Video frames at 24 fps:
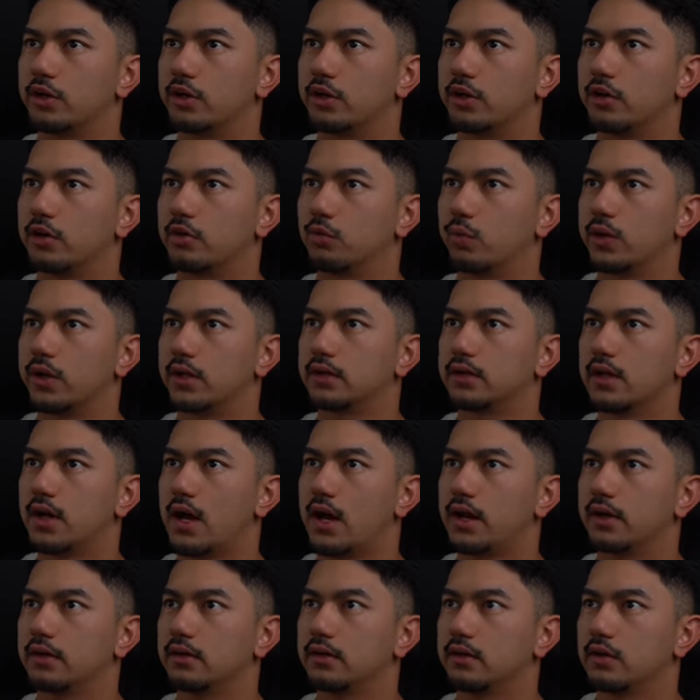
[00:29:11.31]
When you're in week
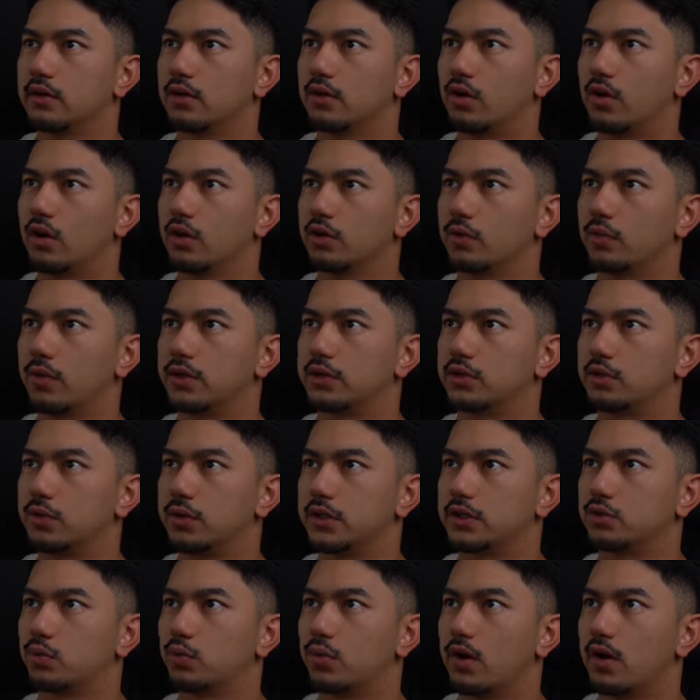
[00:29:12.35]
nine, all the way to
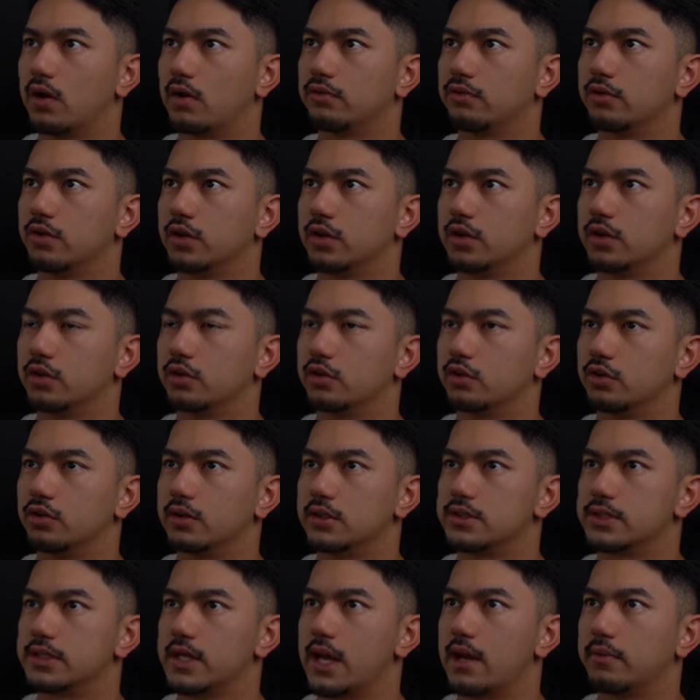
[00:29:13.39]
week 12, you do
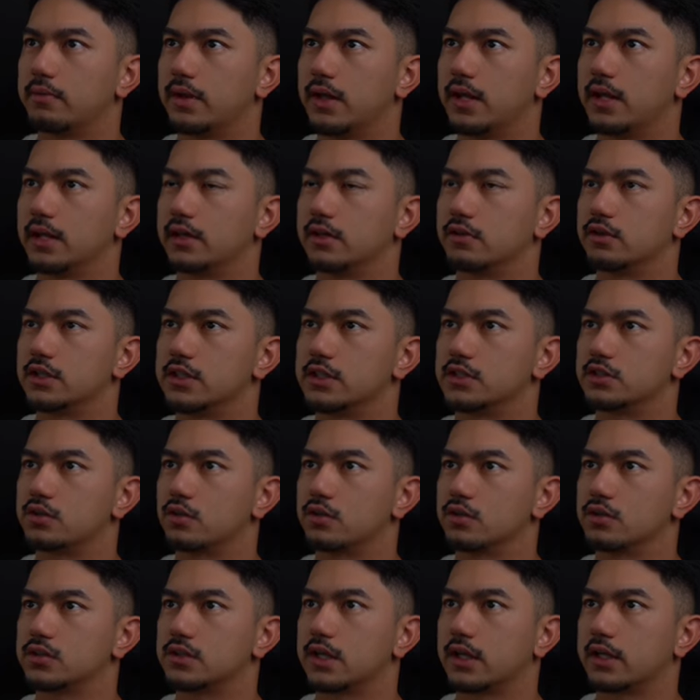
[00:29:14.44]
the same and increase
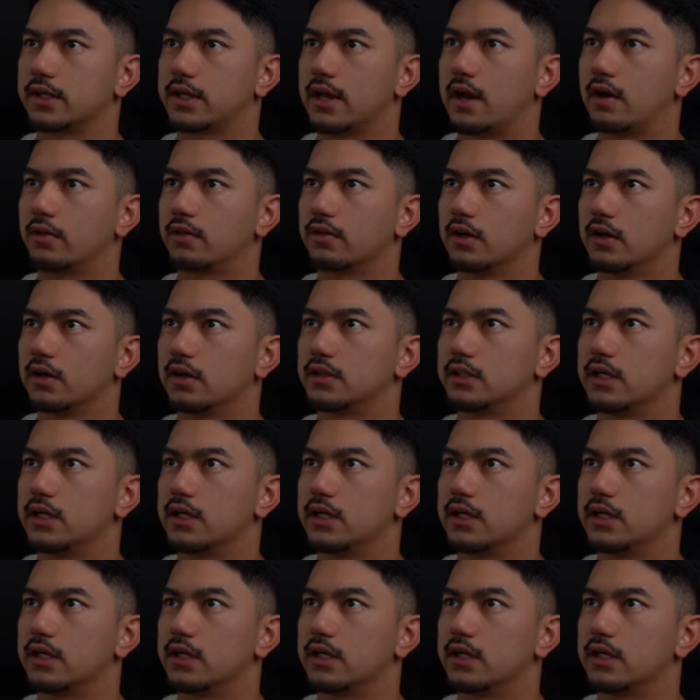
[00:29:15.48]
total set count.